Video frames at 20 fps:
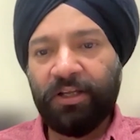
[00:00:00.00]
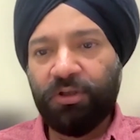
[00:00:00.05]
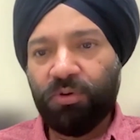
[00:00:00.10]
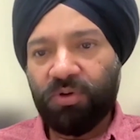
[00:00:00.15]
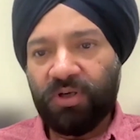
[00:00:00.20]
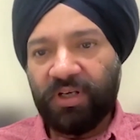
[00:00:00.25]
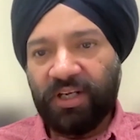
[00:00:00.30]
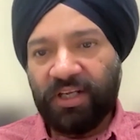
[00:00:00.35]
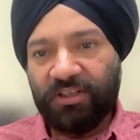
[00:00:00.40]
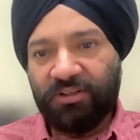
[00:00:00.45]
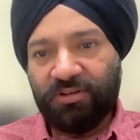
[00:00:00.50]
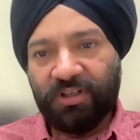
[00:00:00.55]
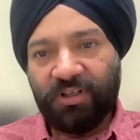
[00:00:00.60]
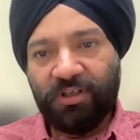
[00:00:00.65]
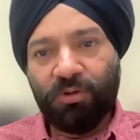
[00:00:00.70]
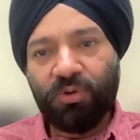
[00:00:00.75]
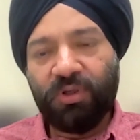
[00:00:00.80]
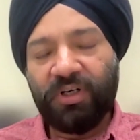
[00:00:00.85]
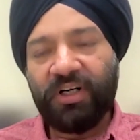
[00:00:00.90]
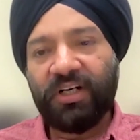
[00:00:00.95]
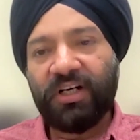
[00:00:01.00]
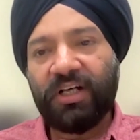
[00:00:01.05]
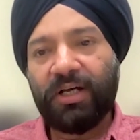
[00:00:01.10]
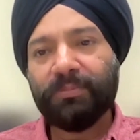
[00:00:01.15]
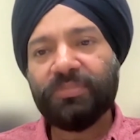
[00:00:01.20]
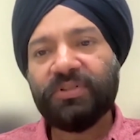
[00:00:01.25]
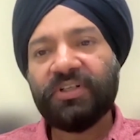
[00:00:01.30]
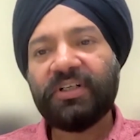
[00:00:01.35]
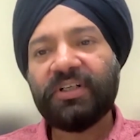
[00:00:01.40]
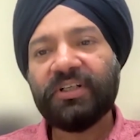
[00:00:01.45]
You can actually look at
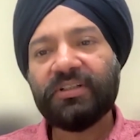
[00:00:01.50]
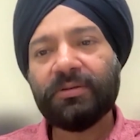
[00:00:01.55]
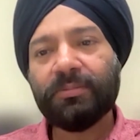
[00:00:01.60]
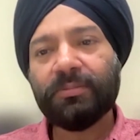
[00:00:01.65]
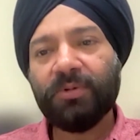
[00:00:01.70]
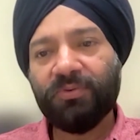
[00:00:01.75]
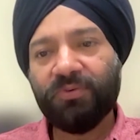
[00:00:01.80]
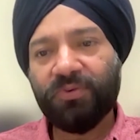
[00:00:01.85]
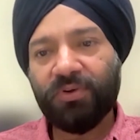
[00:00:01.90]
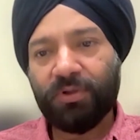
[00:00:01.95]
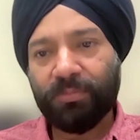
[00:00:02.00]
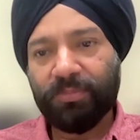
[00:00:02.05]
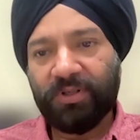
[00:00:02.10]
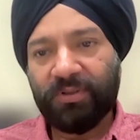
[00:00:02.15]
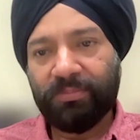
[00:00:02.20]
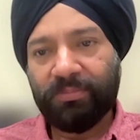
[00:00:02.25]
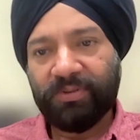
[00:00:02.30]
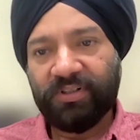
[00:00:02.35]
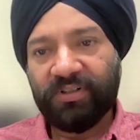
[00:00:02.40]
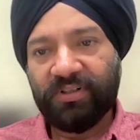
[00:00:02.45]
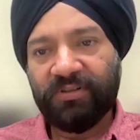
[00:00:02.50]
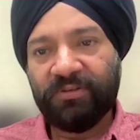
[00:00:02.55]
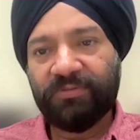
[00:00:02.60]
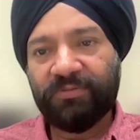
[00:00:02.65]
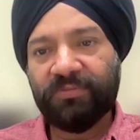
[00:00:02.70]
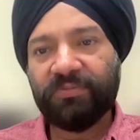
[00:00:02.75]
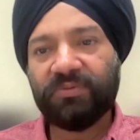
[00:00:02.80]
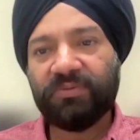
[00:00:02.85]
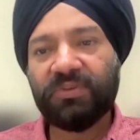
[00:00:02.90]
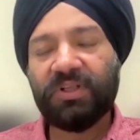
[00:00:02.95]
absenteeism of your people.
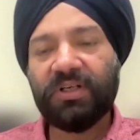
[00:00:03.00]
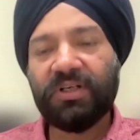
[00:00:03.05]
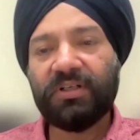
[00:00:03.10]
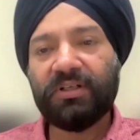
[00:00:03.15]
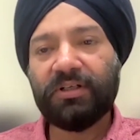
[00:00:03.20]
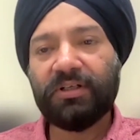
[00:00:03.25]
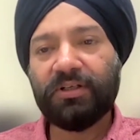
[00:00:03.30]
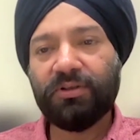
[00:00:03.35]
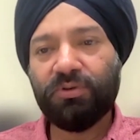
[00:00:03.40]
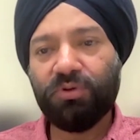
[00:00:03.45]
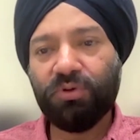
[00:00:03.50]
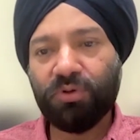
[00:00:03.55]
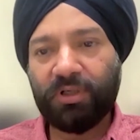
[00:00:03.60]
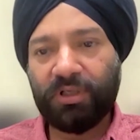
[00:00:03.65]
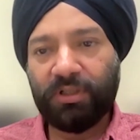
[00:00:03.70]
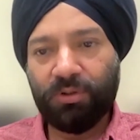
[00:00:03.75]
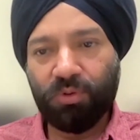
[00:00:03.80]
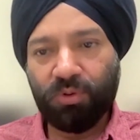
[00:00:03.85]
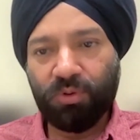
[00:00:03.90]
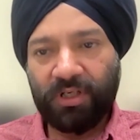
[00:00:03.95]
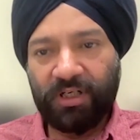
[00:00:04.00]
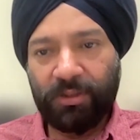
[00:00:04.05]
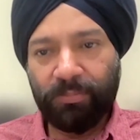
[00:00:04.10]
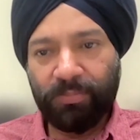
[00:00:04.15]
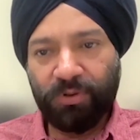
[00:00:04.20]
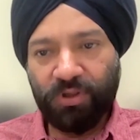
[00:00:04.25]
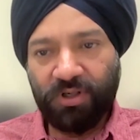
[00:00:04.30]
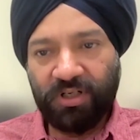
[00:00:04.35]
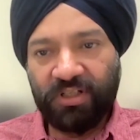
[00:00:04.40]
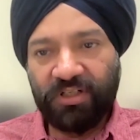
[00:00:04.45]
You can look at
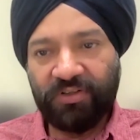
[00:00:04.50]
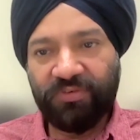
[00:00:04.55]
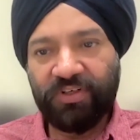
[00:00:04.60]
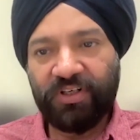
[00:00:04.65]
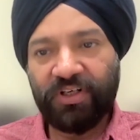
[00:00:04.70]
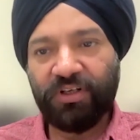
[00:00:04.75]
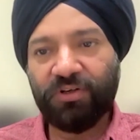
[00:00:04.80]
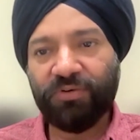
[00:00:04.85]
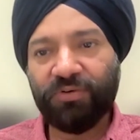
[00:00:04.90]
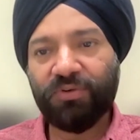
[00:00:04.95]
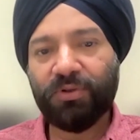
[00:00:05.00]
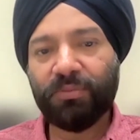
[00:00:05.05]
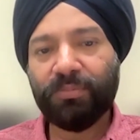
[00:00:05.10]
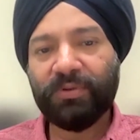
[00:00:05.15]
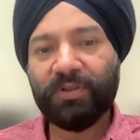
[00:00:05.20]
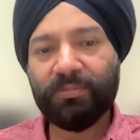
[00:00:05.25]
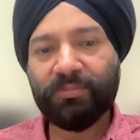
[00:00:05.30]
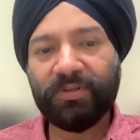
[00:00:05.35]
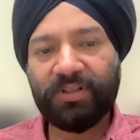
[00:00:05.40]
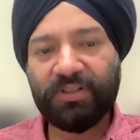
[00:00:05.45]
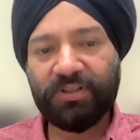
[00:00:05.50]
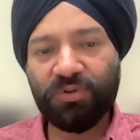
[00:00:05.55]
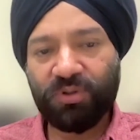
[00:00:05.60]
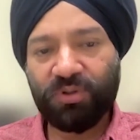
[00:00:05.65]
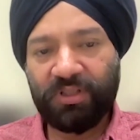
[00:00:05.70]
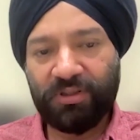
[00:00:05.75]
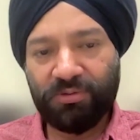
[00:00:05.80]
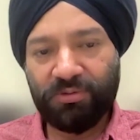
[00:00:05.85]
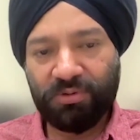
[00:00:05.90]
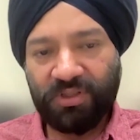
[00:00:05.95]
productivity of your people. You
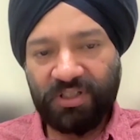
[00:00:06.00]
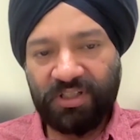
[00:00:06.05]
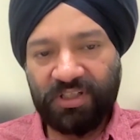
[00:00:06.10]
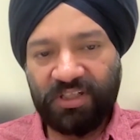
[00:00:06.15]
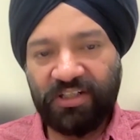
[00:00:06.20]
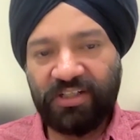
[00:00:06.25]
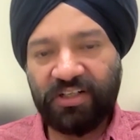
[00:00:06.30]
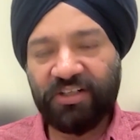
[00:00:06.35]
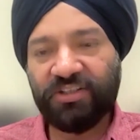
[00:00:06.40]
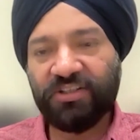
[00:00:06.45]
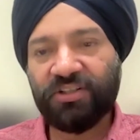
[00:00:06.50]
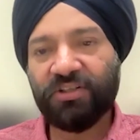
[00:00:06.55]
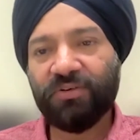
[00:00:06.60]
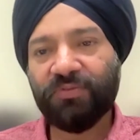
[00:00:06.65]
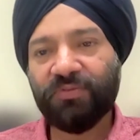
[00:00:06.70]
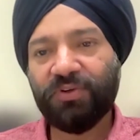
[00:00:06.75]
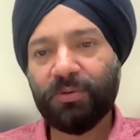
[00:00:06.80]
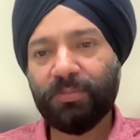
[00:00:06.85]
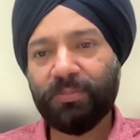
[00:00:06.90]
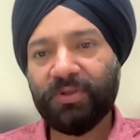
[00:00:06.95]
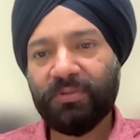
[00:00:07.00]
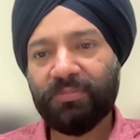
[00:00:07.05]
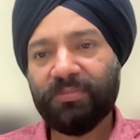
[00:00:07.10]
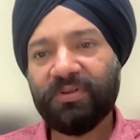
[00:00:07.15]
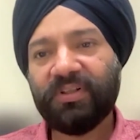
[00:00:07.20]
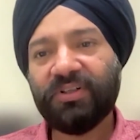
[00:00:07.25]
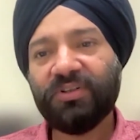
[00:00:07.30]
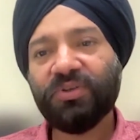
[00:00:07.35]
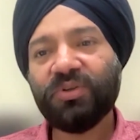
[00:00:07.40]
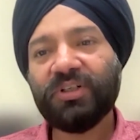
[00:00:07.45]
can look at attrition of your
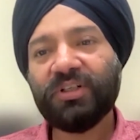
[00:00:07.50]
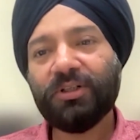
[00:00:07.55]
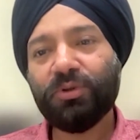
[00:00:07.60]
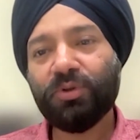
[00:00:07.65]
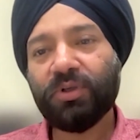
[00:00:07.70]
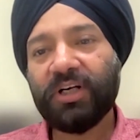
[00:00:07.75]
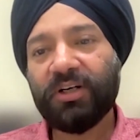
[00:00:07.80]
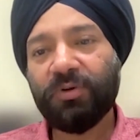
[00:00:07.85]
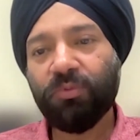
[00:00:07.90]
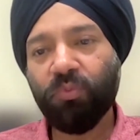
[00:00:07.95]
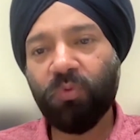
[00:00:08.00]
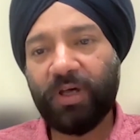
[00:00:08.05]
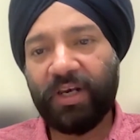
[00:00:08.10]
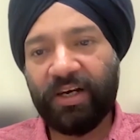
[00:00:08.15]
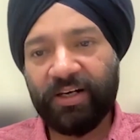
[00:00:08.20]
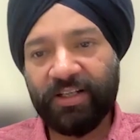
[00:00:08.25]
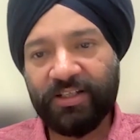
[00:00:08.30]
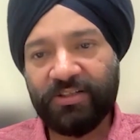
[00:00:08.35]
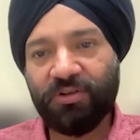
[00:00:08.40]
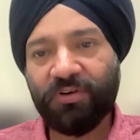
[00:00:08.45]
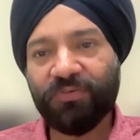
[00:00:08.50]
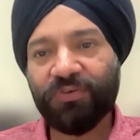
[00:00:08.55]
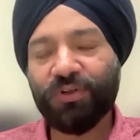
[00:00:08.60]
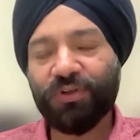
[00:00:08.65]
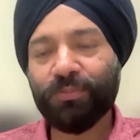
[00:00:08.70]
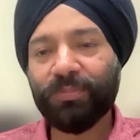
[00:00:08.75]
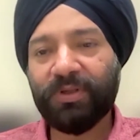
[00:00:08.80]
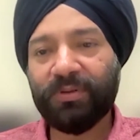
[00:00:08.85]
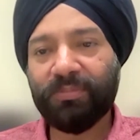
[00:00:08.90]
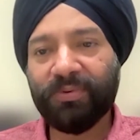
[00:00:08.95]
people. You can look at wellness of
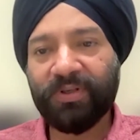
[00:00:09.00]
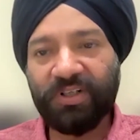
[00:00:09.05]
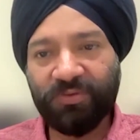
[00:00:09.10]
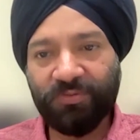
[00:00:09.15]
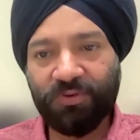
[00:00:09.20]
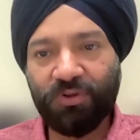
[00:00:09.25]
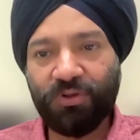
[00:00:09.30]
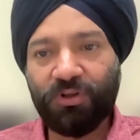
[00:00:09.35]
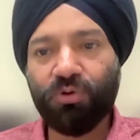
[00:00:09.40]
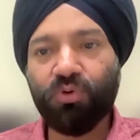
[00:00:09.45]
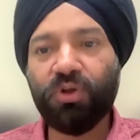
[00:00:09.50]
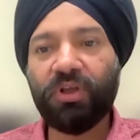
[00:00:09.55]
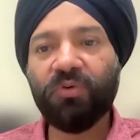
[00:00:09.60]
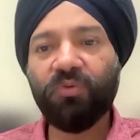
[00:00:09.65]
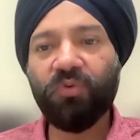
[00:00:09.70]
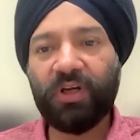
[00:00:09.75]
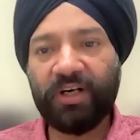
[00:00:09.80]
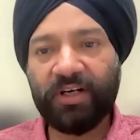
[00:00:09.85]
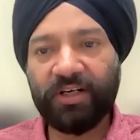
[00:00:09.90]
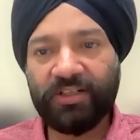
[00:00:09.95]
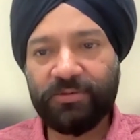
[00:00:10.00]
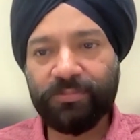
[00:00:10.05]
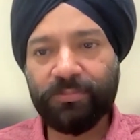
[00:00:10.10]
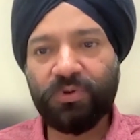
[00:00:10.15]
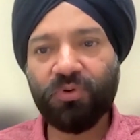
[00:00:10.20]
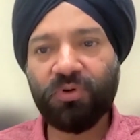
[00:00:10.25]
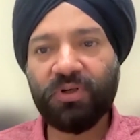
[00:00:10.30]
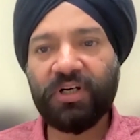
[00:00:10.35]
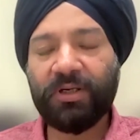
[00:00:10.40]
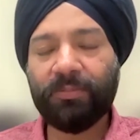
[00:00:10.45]
your people. If you're doing wellness
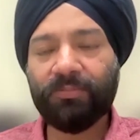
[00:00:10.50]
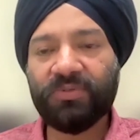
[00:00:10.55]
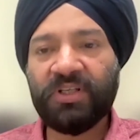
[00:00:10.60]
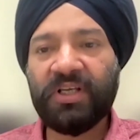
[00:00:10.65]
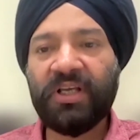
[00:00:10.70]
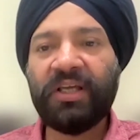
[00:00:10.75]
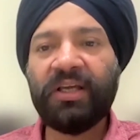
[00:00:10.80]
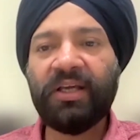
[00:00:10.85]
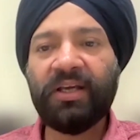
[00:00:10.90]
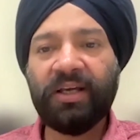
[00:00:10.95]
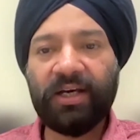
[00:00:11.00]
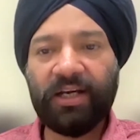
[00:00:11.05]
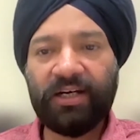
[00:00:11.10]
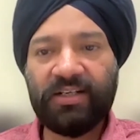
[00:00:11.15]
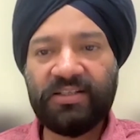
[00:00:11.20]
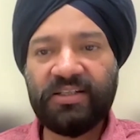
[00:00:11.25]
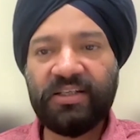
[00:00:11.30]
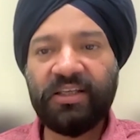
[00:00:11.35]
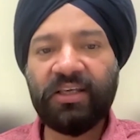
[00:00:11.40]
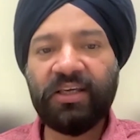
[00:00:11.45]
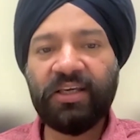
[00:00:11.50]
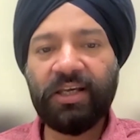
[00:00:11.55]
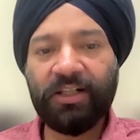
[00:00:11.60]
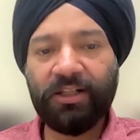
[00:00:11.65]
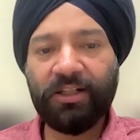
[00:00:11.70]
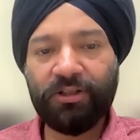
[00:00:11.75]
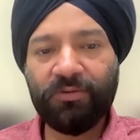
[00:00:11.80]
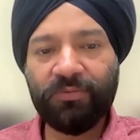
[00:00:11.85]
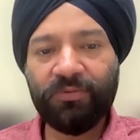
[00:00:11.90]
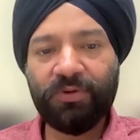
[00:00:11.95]
programs and seeing
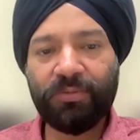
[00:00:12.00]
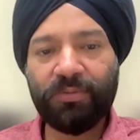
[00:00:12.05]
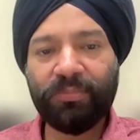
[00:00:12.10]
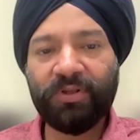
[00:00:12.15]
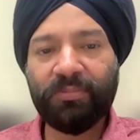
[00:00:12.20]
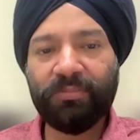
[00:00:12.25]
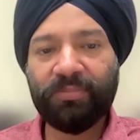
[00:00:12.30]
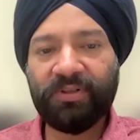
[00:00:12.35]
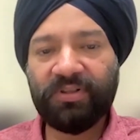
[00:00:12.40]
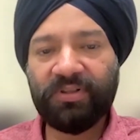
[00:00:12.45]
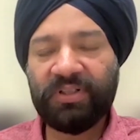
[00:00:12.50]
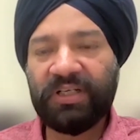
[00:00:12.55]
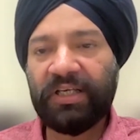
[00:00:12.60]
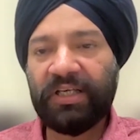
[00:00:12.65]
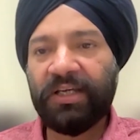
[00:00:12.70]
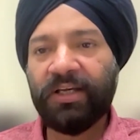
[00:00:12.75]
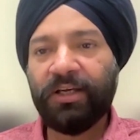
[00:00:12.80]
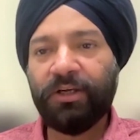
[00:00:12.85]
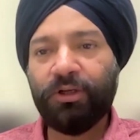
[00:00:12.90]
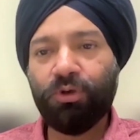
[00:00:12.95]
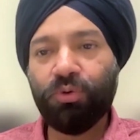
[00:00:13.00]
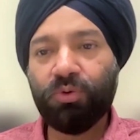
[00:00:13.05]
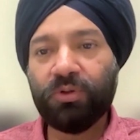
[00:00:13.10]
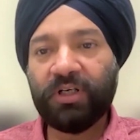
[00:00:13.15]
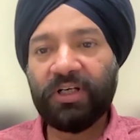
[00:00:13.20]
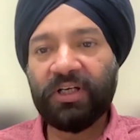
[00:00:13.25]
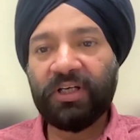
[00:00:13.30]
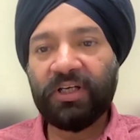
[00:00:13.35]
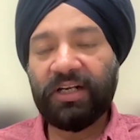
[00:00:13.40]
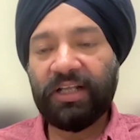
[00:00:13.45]
health of your people, you
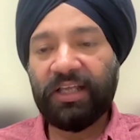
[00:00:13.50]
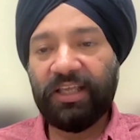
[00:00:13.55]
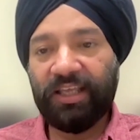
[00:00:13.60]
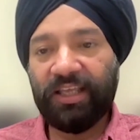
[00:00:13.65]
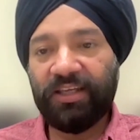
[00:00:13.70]
can,